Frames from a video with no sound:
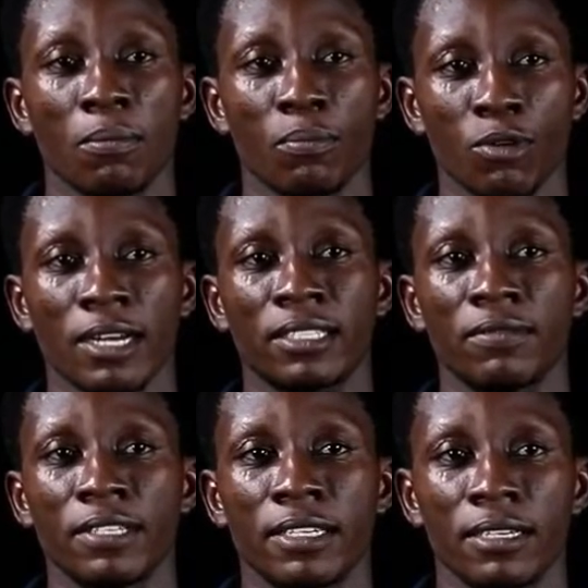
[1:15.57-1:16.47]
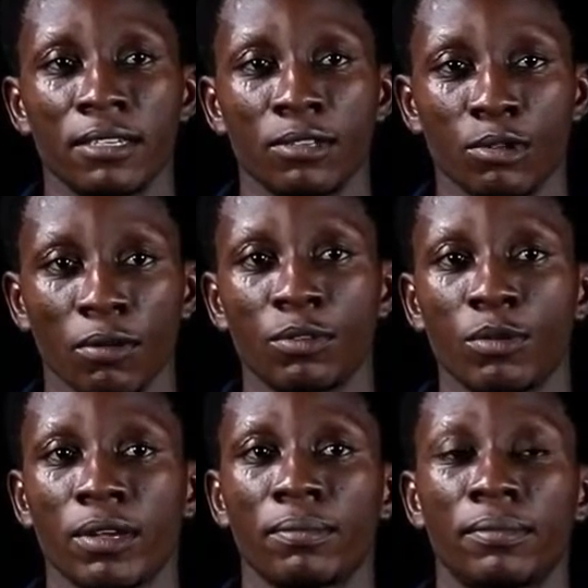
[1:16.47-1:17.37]
Productivity
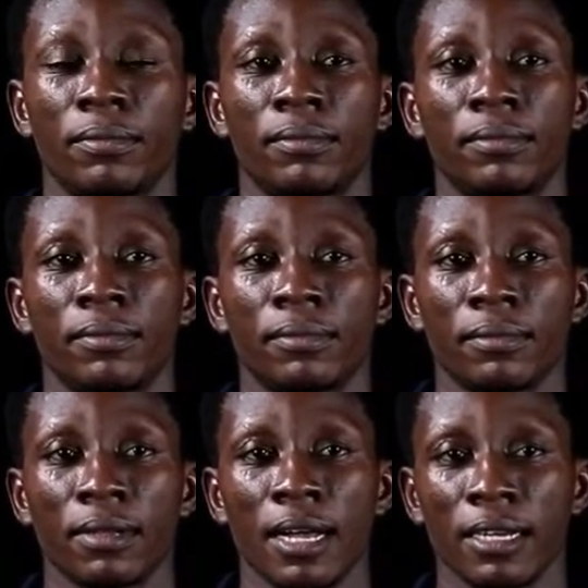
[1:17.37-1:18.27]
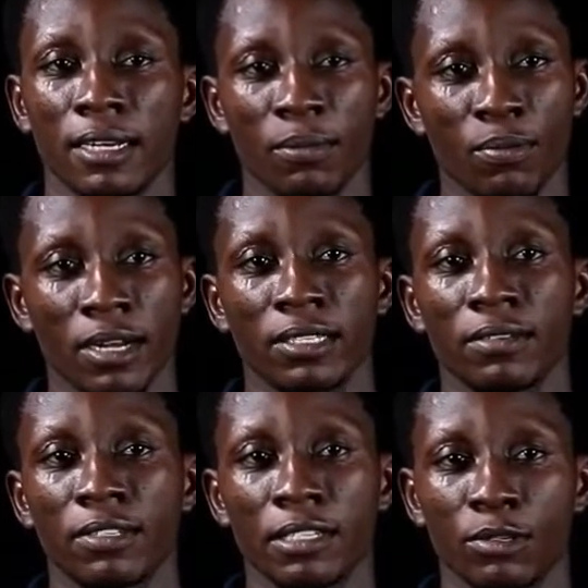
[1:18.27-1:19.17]
Software. Under the
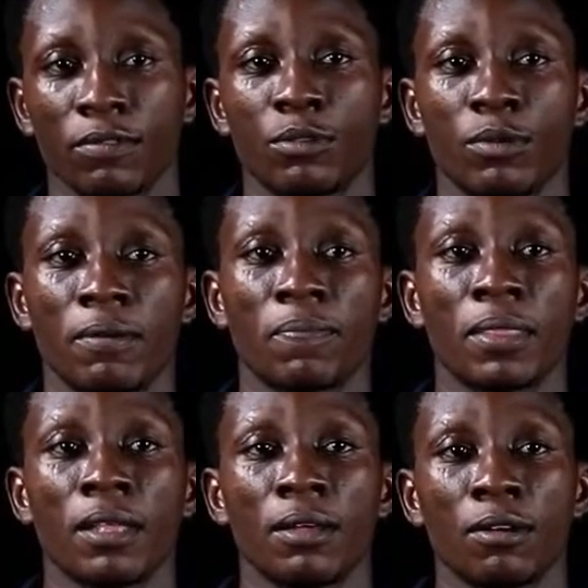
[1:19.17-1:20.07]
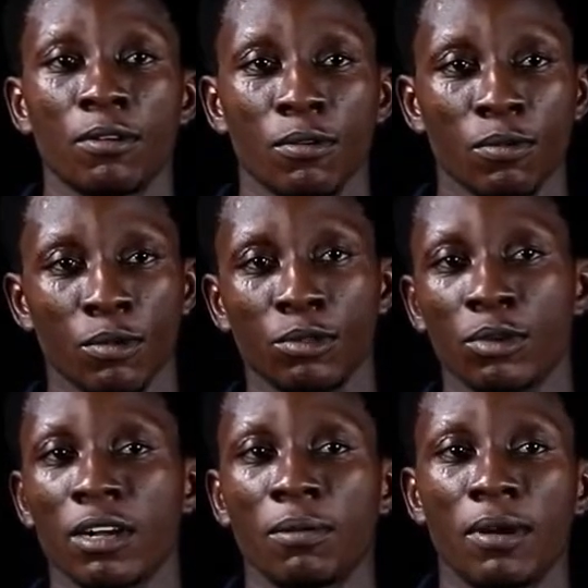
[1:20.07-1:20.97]
Productivity Software, we will
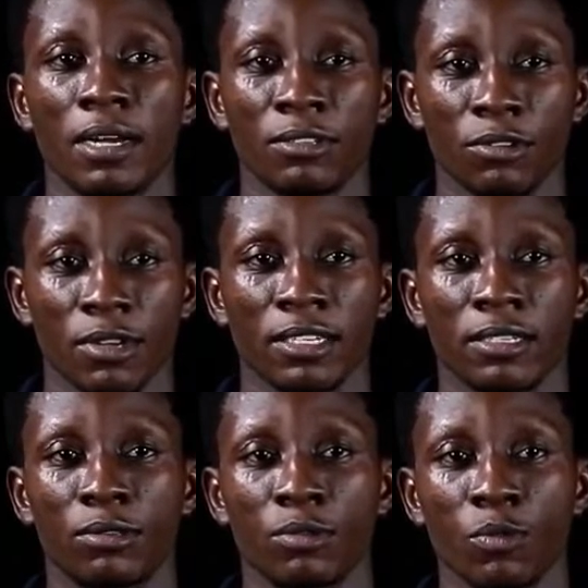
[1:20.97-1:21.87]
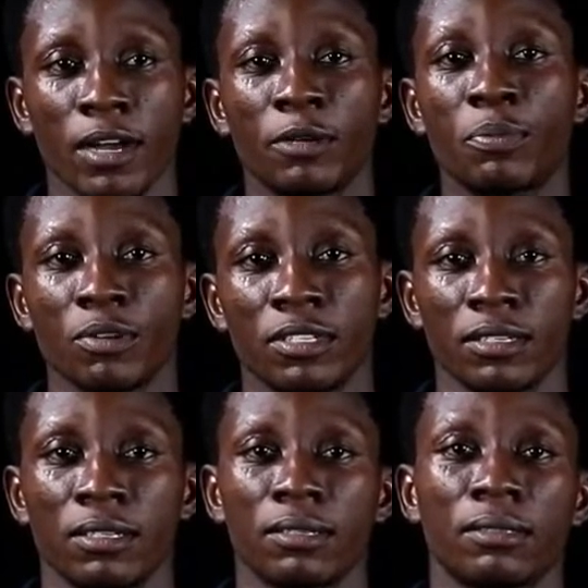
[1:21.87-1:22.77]
talk about Introduction to Word
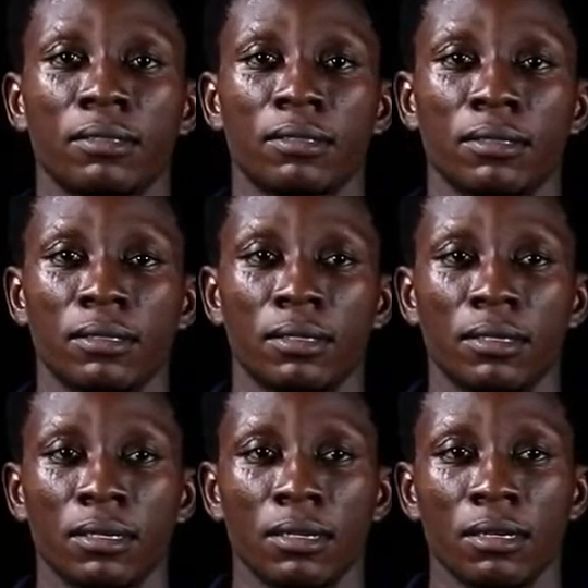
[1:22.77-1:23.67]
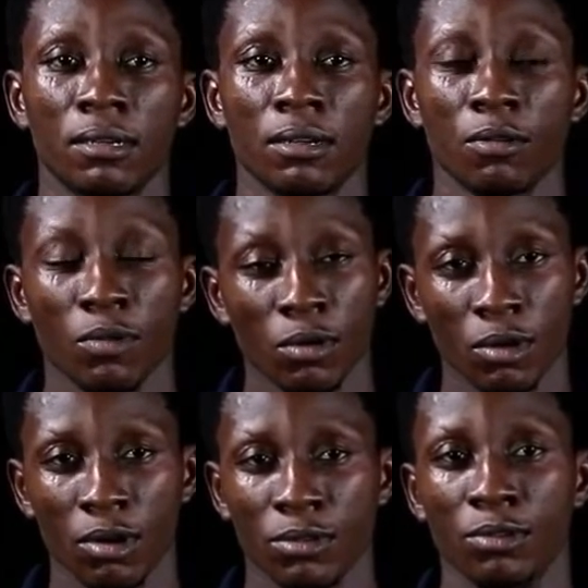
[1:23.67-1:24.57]
Processing. We
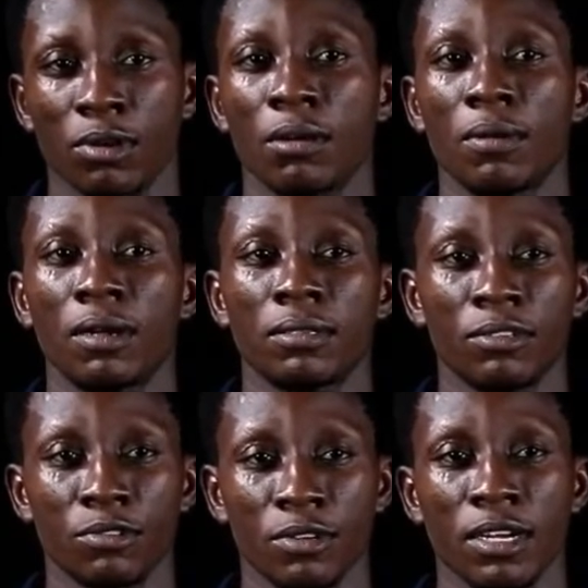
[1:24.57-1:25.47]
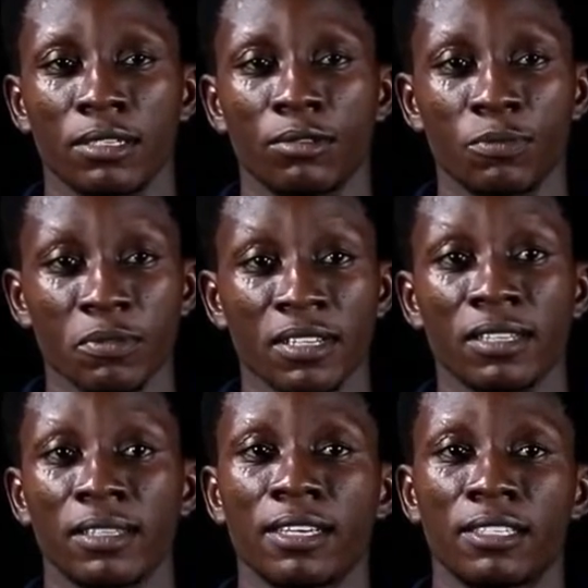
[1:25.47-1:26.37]
will also talk about Introduction to
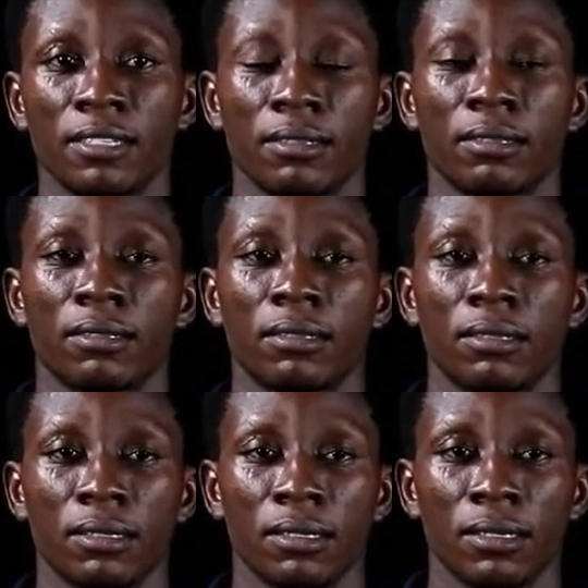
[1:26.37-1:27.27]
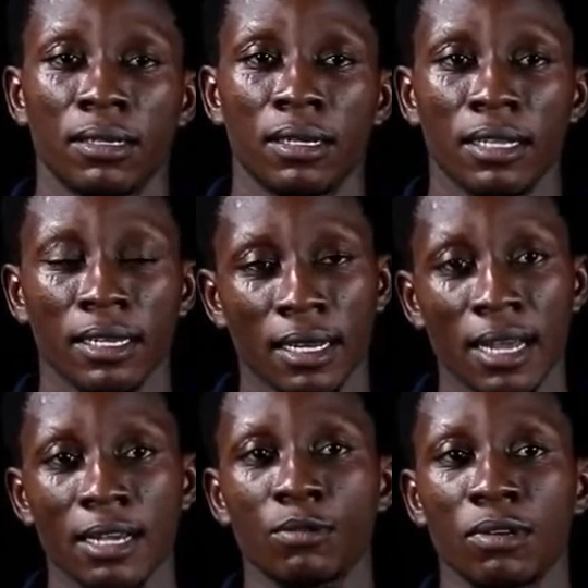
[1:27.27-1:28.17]
Presentation. Then the
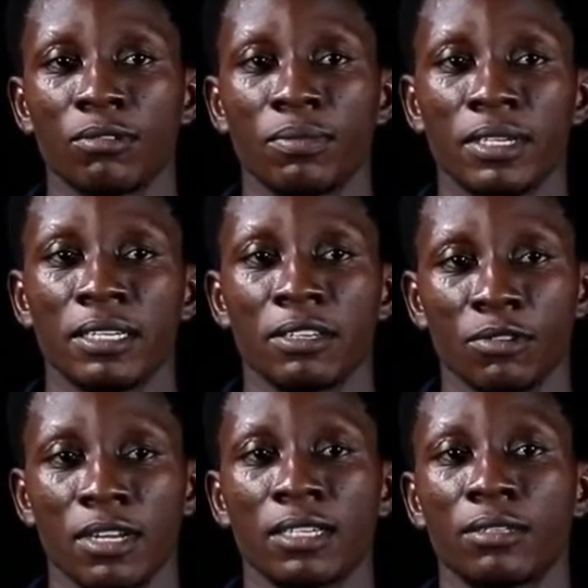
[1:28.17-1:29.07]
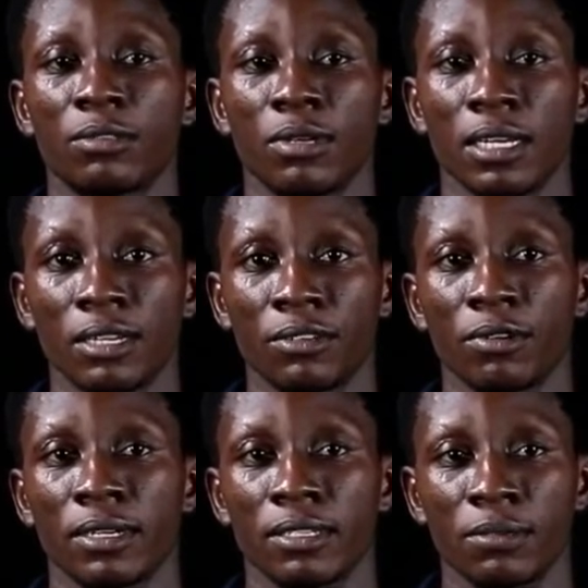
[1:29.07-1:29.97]
last one will be Introduction to
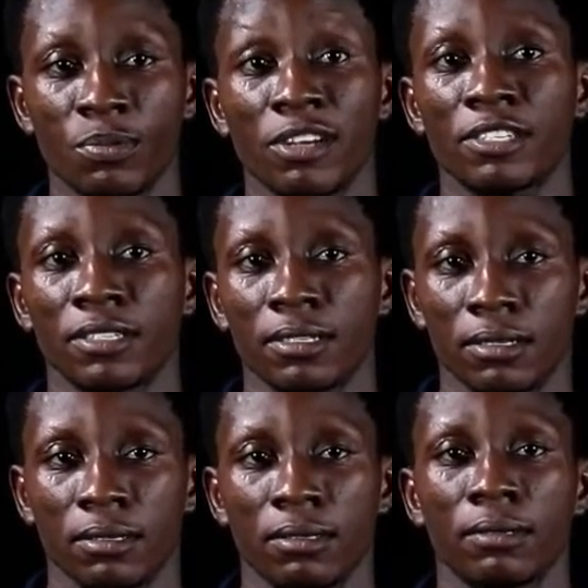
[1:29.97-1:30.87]
Electronic Spreadsheets.